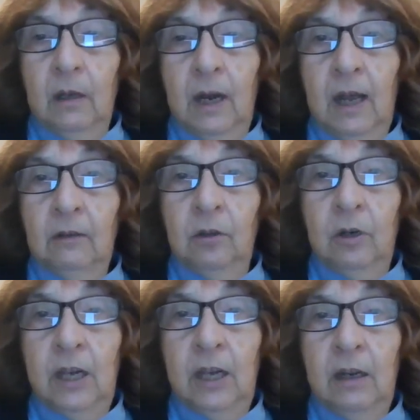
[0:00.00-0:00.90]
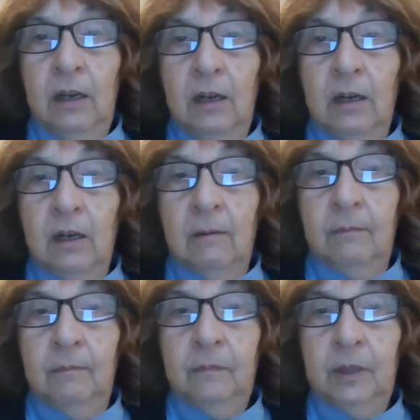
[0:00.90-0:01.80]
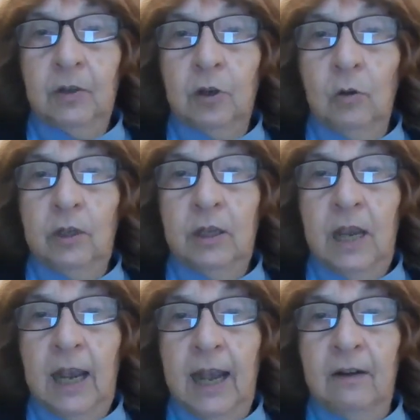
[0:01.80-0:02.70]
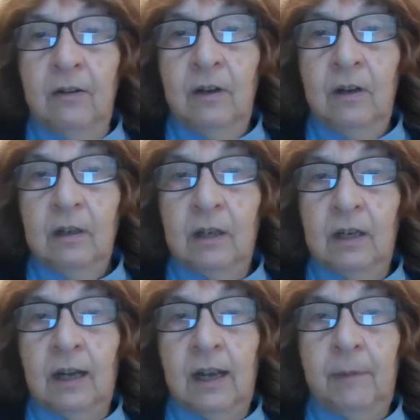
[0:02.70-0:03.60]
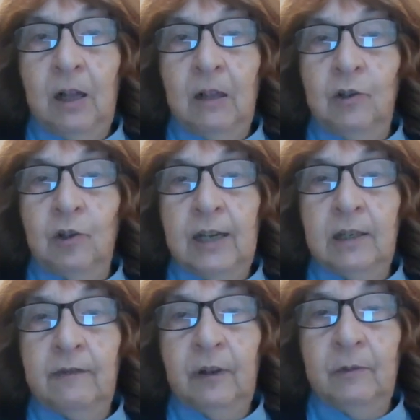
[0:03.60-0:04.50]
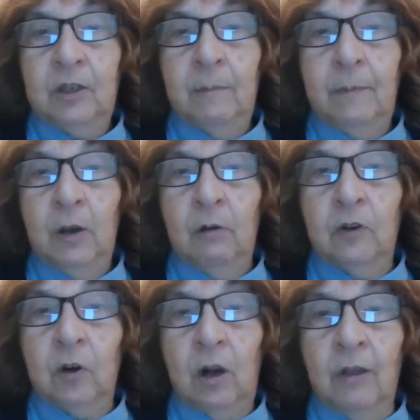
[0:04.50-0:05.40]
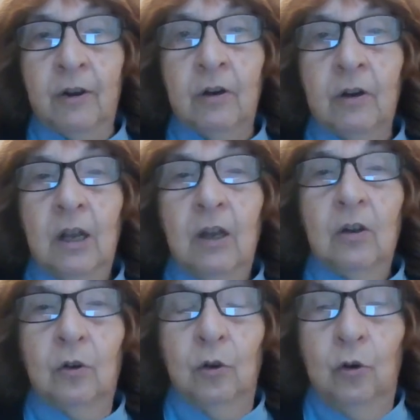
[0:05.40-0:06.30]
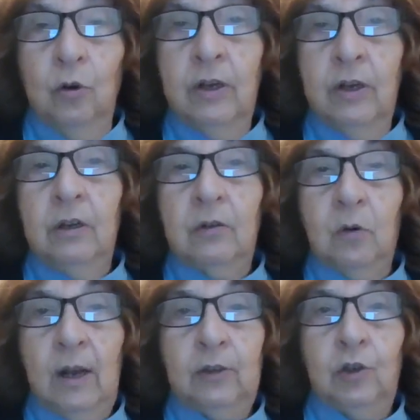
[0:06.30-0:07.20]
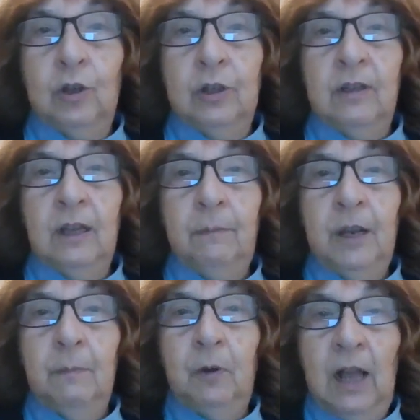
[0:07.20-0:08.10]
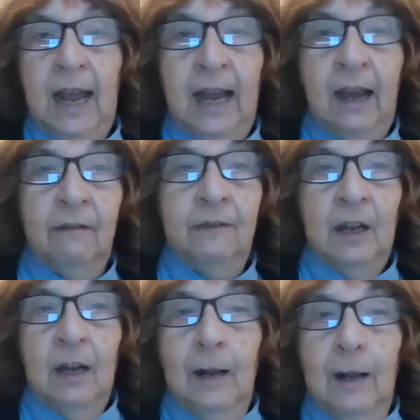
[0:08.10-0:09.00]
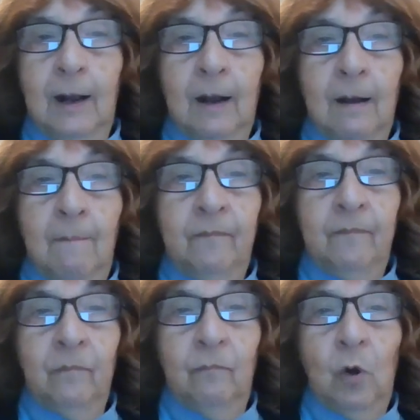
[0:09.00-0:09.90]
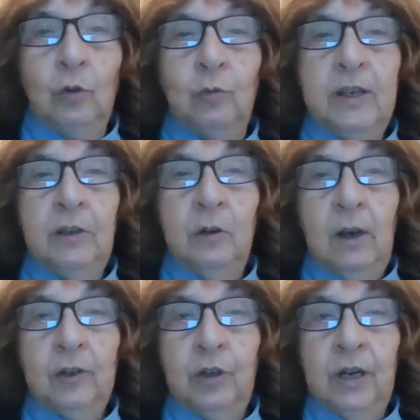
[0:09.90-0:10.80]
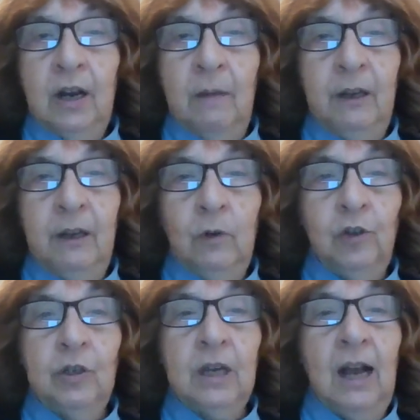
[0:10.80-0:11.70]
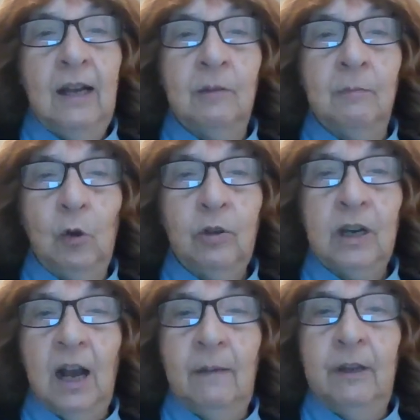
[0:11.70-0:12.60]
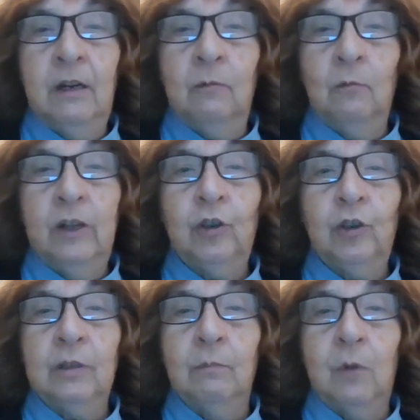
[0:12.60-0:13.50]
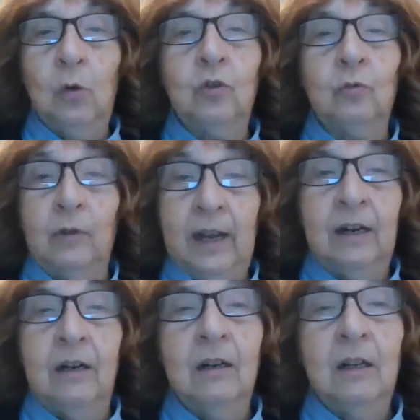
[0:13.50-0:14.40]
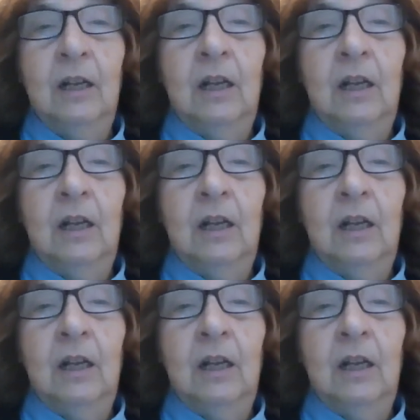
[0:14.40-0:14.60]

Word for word: Now, looking, um, let's go to the end. And I apologize if I'm skipping over other good questions that people have. Um, most recent question to come in which SCA is most common and which is most rare?